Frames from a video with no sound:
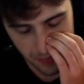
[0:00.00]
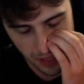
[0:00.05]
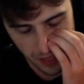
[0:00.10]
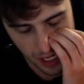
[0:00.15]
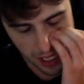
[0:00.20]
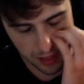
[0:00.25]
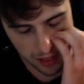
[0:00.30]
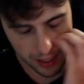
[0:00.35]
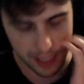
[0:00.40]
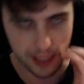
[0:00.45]

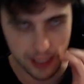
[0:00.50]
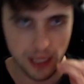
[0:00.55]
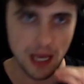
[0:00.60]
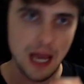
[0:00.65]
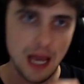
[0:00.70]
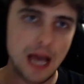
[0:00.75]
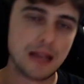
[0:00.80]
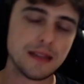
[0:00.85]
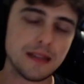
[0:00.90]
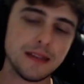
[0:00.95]
Like
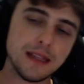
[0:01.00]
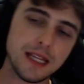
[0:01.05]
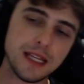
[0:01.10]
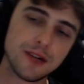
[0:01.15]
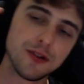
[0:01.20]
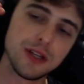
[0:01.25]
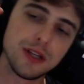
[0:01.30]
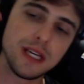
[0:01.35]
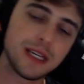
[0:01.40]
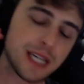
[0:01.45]

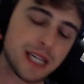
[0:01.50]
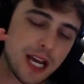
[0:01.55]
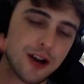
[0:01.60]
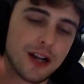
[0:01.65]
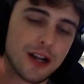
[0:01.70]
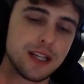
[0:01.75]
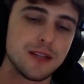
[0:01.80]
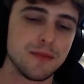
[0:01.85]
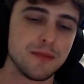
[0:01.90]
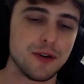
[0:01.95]
literally
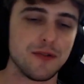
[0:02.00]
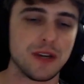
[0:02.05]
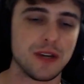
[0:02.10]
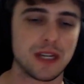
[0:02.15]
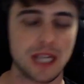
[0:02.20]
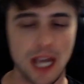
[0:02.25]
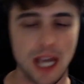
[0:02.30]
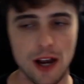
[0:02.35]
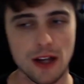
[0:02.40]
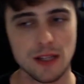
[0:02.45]
carried the
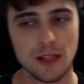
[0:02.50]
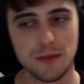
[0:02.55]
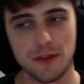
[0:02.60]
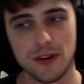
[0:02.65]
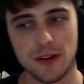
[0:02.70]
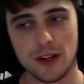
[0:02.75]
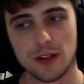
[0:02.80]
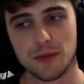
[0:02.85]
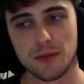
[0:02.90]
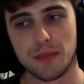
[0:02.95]
movie
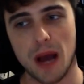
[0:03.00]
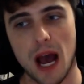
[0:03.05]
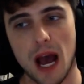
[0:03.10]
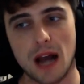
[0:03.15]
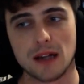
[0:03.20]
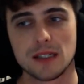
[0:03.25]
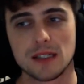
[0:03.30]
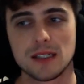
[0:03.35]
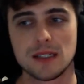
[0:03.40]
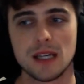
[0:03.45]
on their
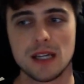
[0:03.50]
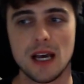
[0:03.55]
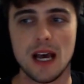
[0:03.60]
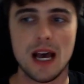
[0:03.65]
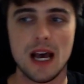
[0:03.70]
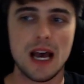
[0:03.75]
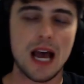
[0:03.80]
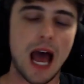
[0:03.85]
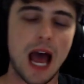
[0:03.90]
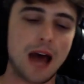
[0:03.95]
backs.
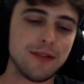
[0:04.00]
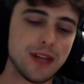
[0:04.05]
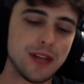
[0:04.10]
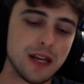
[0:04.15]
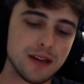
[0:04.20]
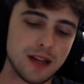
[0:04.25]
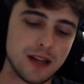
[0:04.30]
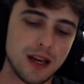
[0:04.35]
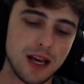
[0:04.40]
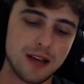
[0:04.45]
And
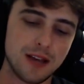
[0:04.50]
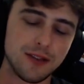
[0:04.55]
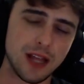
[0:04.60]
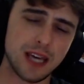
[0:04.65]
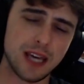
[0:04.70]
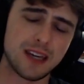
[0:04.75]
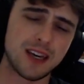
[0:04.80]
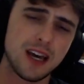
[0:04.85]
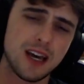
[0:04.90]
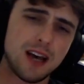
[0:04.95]
then
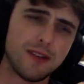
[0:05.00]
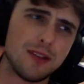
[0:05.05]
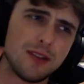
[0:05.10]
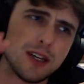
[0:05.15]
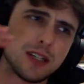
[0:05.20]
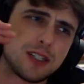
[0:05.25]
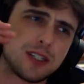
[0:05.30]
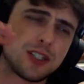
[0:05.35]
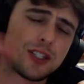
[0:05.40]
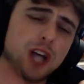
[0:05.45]
like the
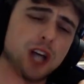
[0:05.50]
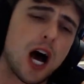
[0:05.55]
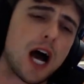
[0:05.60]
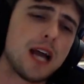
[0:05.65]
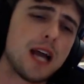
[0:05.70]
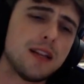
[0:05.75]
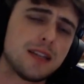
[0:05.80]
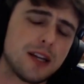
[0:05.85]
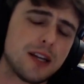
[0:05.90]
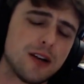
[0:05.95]

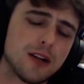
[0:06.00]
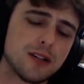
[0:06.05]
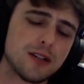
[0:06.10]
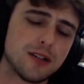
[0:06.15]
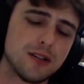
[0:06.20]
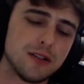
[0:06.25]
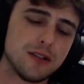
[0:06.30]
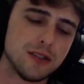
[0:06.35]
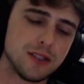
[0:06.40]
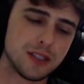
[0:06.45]
side
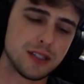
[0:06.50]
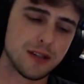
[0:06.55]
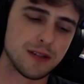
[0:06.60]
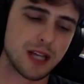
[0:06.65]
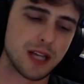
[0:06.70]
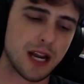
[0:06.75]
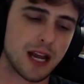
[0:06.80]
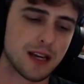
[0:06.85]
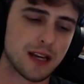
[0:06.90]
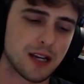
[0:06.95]
characters
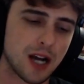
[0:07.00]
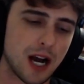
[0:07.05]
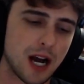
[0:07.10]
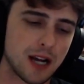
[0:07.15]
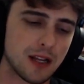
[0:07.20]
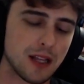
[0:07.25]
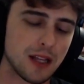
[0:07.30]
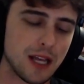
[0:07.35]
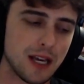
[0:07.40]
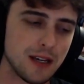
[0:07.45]
that I kind
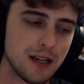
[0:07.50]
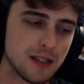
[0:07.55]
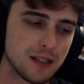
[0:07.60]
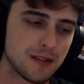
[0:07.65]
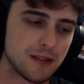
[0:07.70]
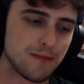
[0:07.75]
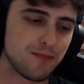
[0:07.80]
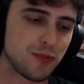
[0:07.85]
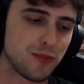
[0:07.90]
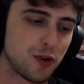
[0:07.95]
of liked
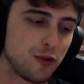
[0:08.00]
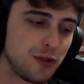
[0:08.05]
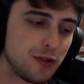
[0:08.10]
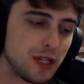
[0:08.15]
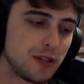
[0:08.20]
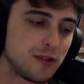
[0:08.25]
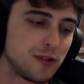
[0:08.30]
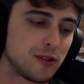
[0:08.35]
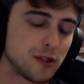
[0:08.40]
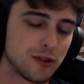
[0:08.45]
who
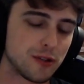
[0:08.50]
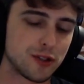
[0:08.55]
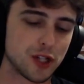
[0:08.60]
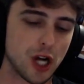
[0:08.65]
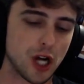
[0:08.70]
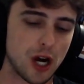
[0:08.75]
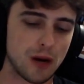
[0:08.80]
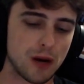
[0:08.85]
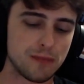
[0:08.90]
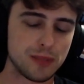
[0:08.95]
did good
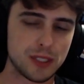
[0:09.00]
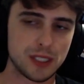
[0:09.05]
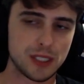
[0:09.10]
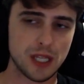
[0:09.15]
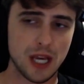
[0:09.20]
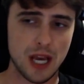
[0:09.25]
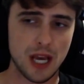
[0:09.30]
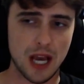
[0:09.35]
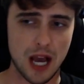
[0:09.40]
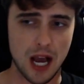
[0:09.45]
jobs,
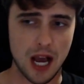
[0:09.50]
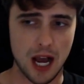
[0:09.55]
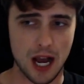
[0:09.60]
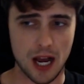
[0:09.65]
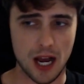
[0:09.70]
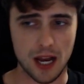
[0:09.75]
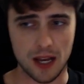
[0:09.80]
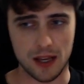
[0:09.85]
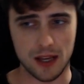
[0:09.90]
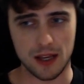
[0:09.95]

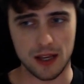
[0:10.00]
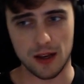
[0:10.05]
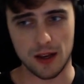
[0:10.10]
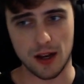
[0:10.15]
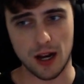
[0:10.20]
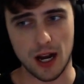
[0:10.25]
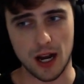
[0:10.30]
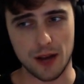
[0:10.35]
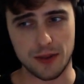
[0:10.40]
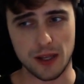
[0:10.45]
I
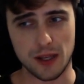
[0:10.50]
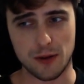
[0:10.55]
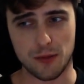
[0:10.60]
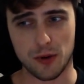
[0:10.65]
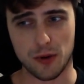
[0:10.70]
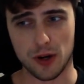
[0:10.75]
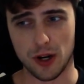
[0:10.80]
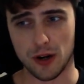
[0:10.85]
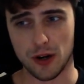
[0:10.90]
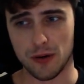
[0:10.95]
think
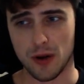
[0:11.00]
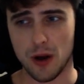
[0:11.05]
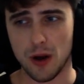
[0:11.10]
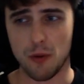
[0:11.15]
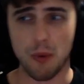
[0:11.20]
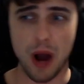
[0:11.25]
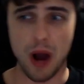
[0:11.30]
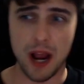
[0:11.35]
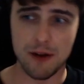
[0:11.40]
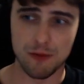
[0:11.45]
were
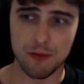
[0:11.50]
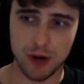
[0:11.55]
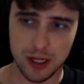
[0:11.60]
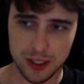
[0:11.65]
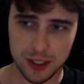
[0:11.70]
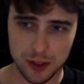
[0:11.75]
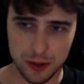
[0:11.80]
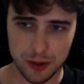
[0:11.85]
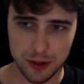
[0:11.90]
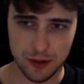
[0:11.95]
Wyatt
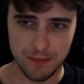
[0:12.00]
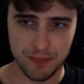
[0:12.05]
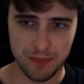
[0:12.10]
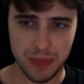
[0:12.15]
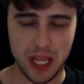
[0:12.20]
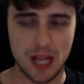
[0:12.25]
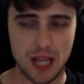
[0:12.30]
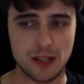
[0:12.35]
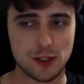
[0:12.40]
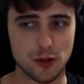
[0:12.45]
Russell,
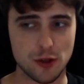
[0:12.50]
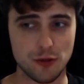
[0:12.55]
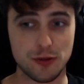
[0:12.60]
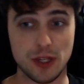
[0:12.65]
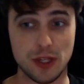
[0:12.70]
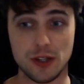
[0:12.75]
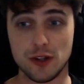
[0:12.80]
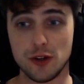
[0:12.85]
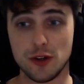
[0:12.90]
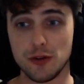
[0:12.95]
so the
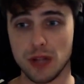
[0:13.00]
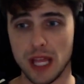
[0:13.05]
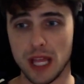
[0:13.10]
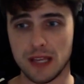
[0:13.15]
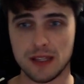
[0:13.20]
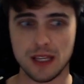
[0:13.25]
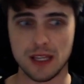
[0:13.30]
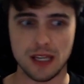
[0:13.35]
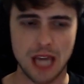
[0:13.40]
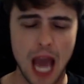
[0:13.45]
new like
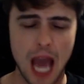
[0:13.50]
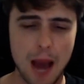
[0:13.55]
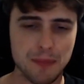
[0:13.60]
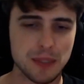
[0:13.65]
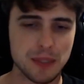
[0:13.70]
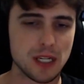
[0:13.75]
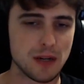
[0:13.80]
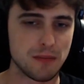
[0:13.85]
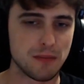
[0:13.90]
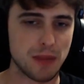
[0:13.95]
the
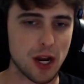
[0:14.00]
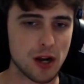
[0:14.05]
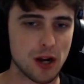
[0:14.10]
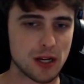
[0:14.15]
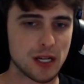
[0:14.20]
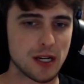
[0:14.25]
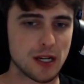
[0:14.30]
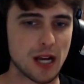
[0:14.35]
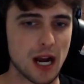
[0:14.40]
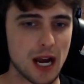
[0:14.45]
Captain
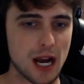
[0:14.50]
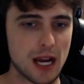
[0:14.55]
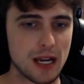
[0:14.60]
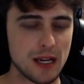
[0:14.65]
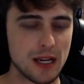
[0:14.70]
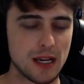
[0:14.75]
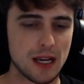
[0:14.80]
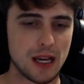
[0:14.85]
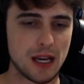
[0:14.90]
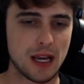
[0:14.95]
America guy,
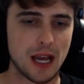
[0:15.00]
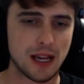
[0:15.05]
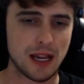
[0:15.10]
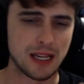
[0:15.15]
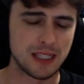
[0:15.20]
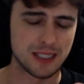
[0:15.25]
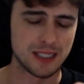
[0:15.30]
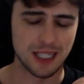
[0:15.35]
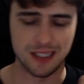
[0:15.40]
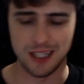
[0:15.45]
and
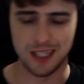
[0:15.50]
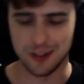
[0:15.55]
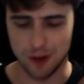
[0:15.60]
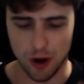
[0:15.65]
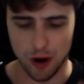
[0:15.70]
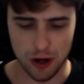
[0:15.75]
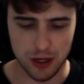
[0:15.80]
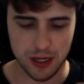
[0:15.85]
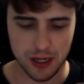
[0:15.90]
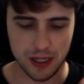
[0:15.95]
he's like the
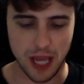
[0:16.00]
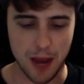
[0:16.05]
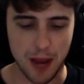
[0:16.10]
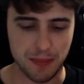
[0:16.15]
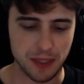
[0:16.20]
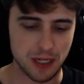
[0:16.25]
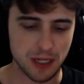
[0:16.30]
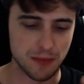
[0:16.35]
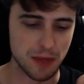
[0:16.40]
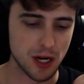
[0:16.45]
dark
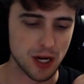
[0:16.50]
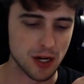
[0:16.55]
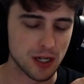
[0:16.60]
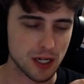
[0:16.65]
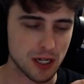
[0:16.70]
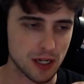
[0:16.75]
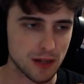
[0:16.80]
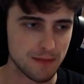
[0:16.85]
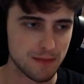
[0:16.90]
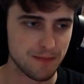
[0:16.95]
Captain
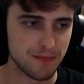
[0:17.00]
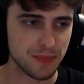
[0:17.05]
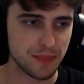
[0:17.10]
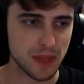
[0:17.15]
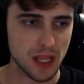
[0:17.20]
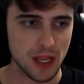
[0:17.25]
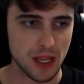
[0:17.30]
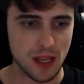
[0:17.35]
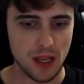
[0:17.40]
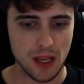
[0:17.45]
America.
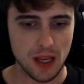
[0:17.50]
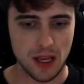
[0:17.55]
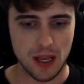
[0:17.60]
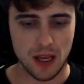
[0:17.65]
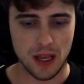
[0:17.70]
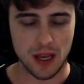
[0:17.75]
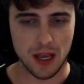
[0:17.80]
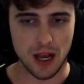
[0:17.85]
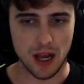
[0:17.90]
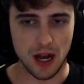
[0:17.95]

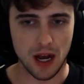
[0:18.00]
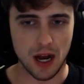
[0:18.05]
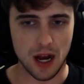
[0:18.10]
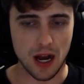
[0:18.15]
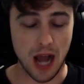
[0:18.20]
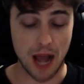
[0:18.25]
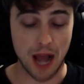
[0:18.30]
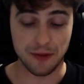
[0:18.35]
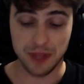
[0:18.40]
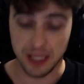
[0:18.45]

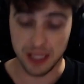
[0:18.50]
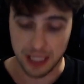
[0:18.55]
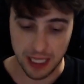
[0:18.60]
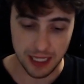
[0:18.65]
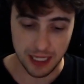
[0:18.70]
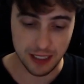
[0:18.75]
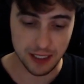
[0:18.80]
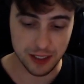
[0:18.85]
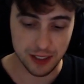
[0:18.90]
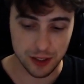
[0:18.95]
I think he
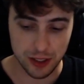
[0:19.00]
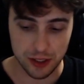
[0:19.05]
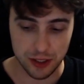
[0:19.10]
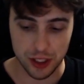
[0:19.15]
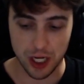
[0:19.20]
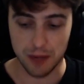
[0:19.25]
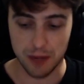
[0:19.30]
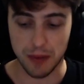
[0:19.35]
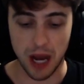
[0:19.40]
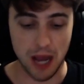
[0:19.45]
does a good
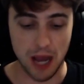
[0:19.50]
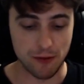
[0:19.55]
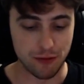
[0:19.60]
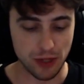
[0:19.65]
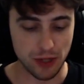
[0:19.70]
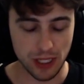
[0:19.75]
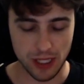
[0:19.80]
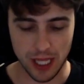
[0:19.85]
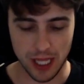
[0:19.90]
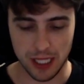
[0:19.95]
job. I
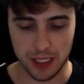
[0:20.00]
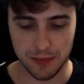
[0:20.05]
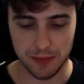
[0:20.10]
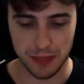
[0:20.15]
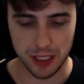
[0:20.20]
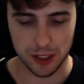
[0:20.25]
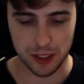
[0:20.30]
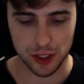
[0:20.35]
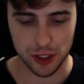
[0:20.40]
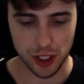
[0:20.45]
really liked him in
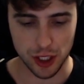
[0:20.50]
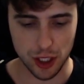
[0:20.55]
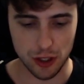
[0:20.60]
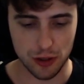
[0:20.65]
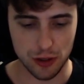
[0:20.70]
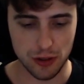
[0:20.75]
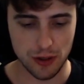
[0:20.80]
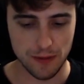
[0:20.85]
the show.